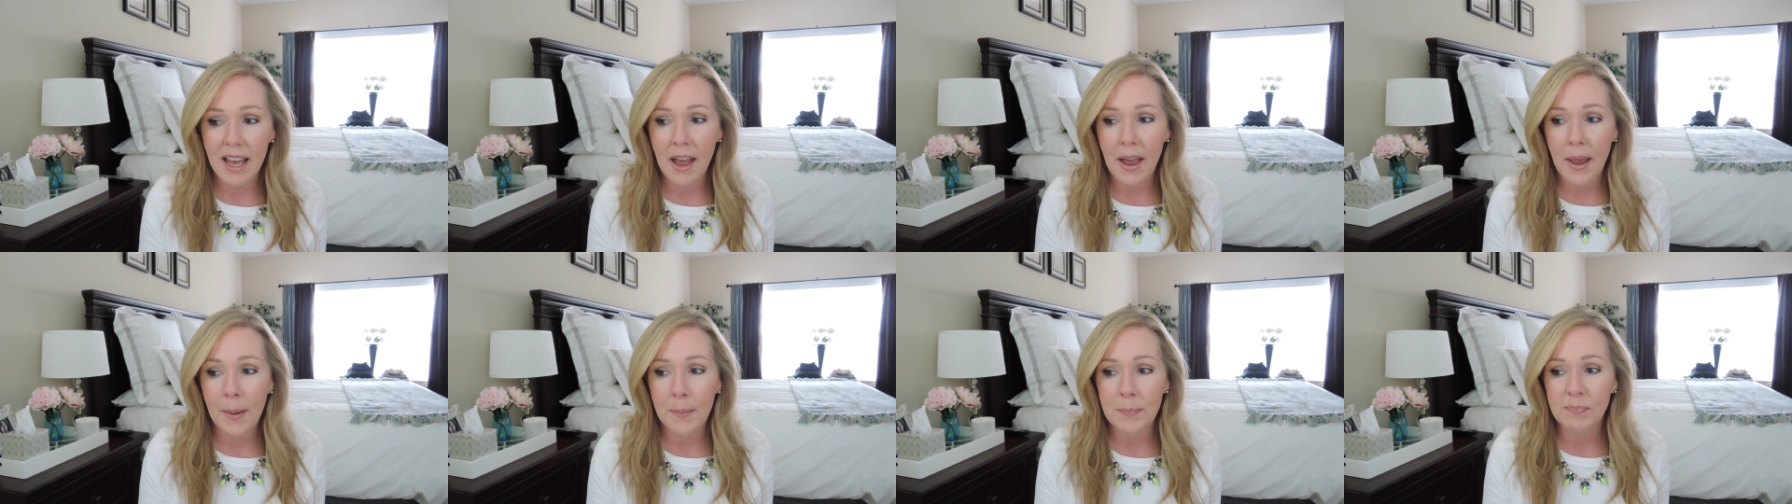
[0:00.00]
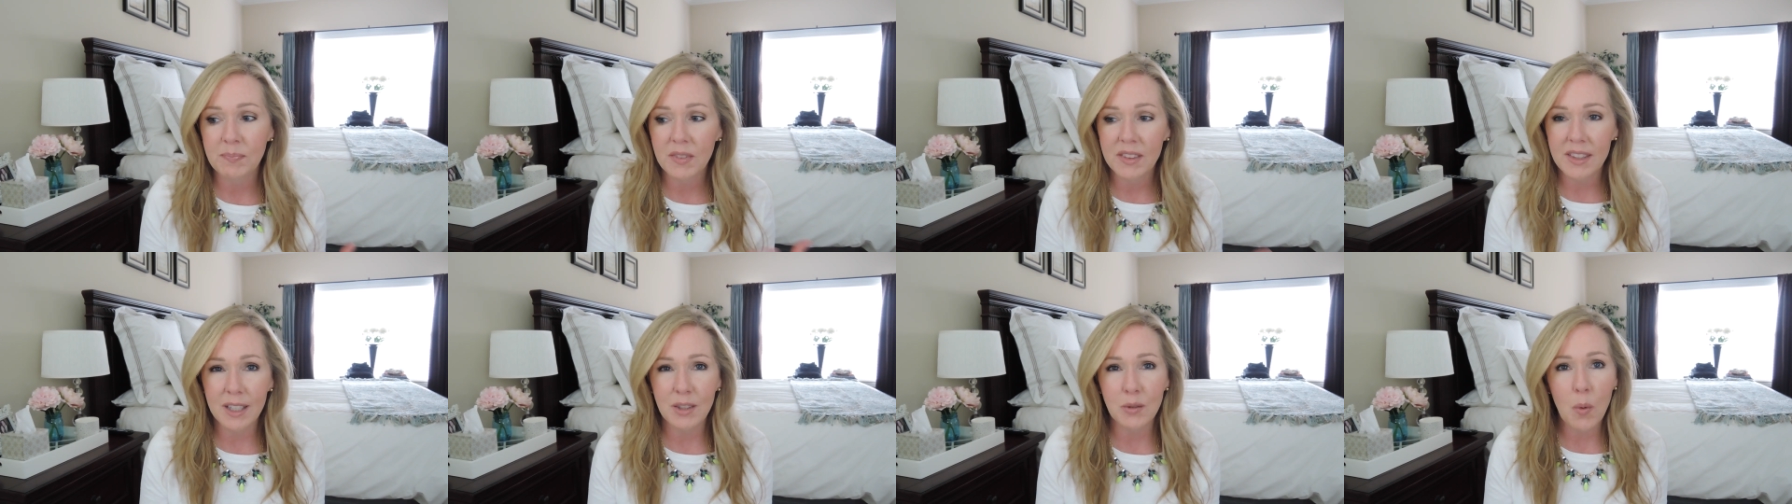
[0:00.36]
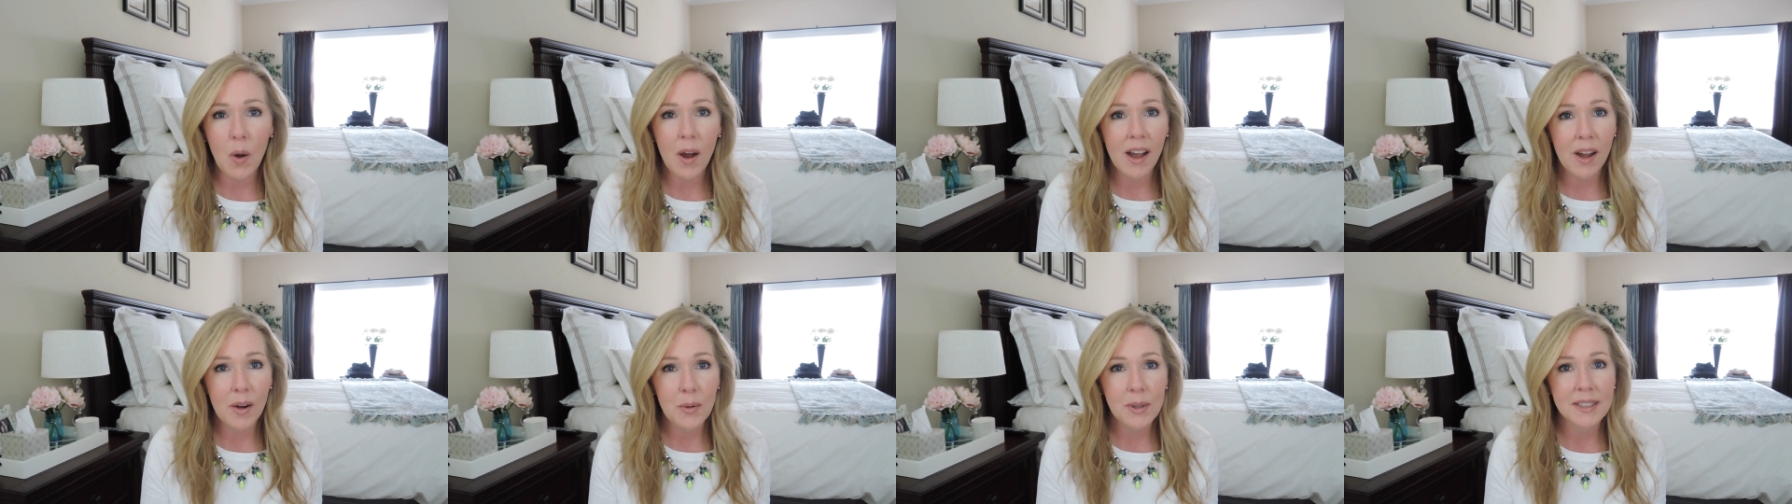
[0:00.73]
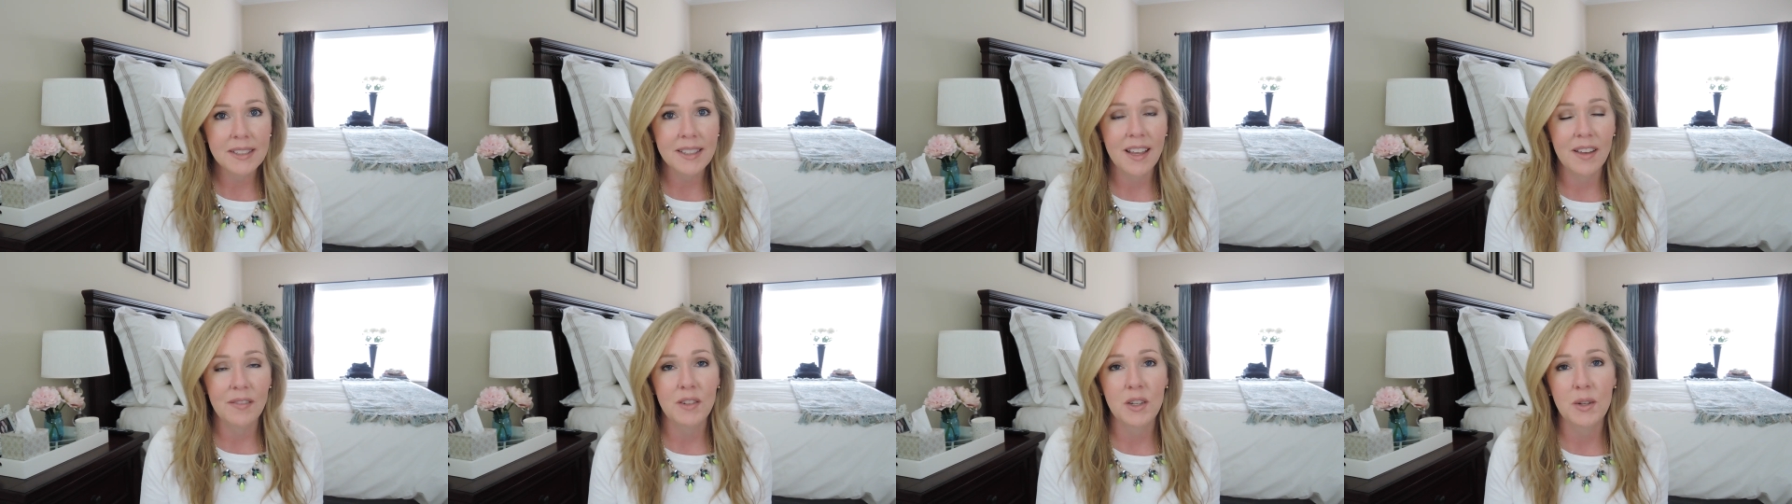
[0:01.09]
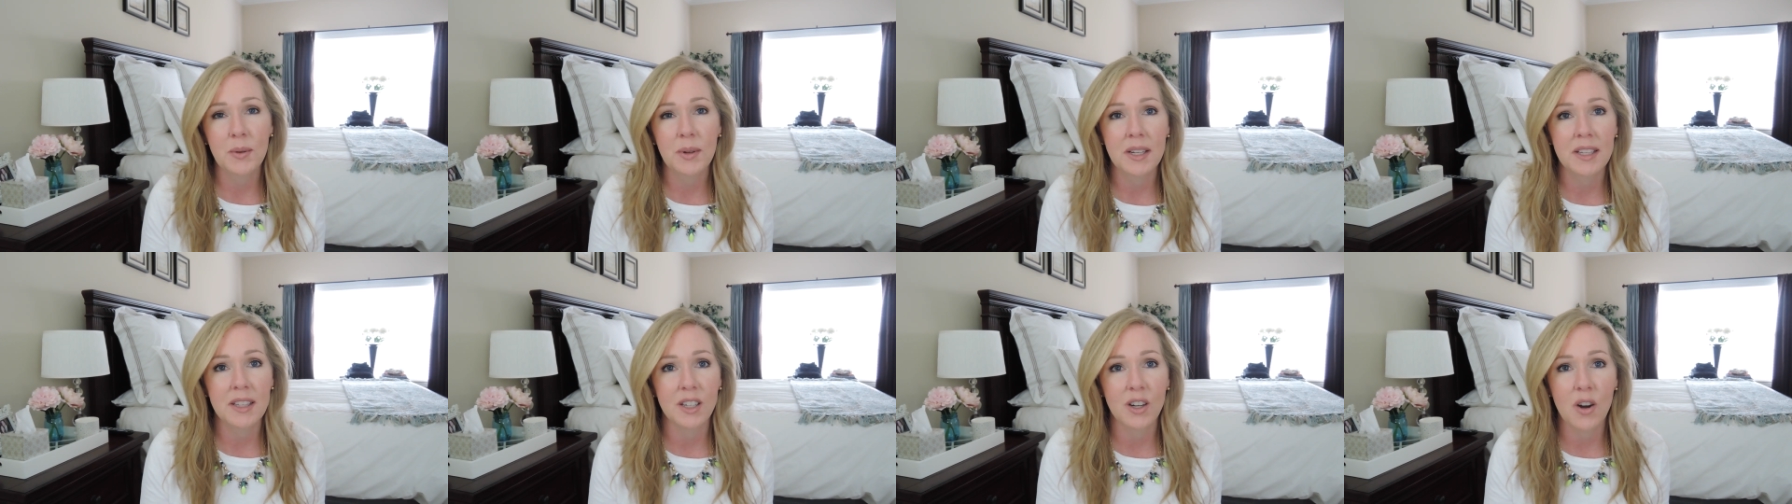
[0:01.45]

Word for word: Um, that's why I always love doing it in